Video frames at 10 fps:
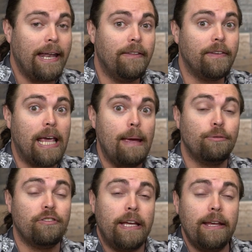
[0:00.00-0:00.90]
And in the game
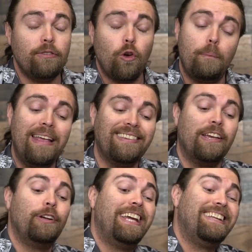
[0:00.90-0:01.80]
Sneeze, you're basically
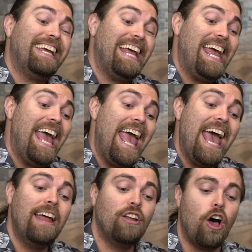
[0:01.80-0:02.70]
going to get to get a
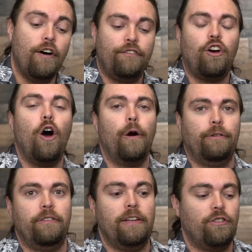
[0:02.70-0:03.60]
hand of
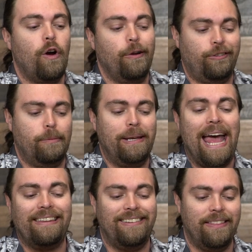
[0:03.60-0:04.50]
cards, and these cards are going to be
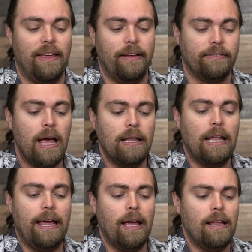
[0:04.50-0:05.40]
nasty things
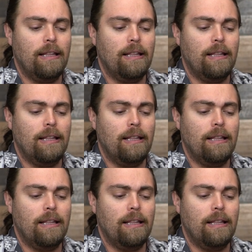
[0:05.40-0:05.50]
like